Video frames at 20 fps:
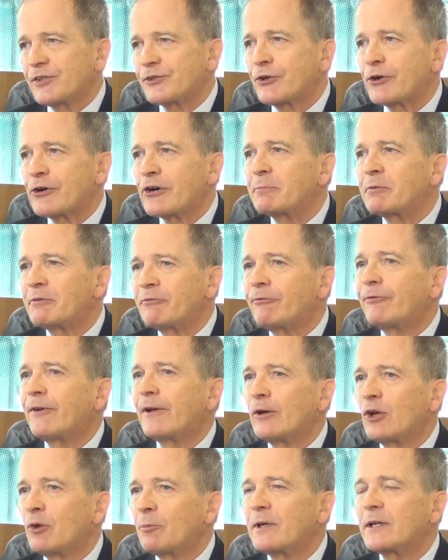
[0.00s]
start up and
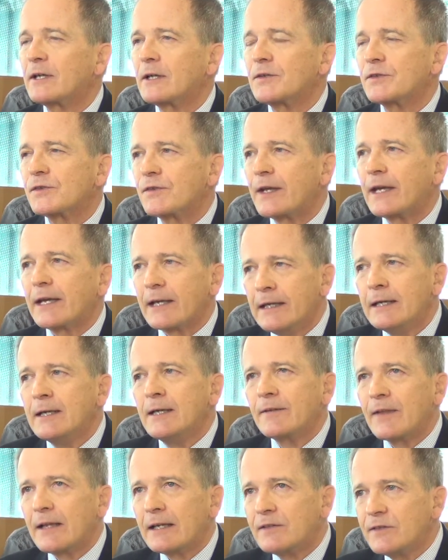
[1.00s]
fail because they
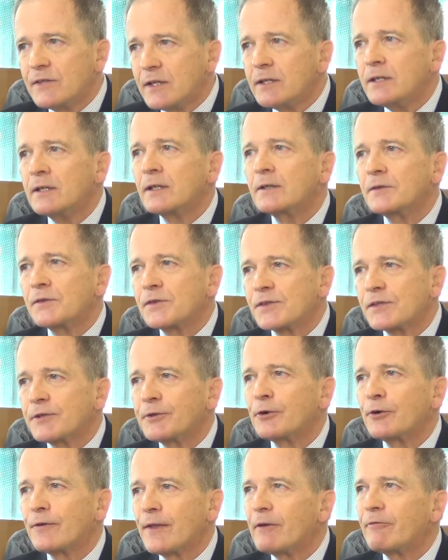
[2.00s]
didn't
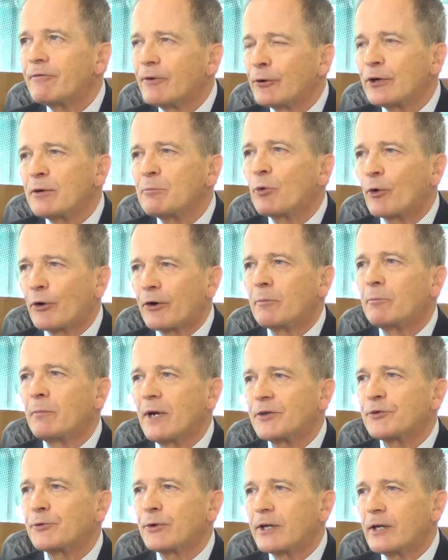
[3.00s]
consider that very important
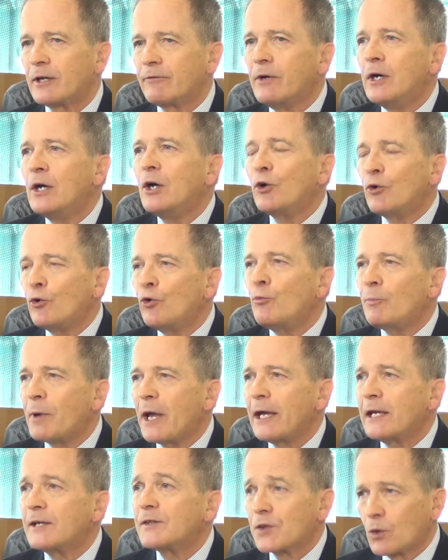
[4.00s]
metric of who
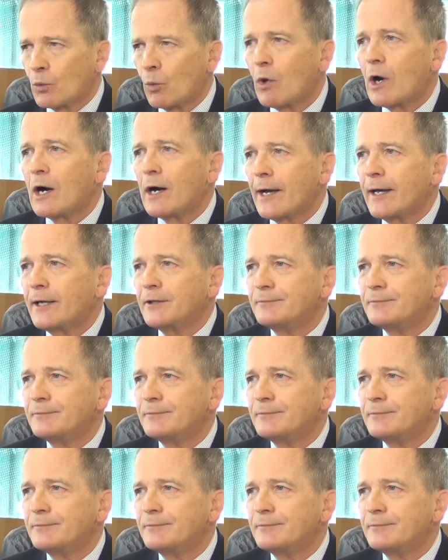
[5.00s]
pays and why.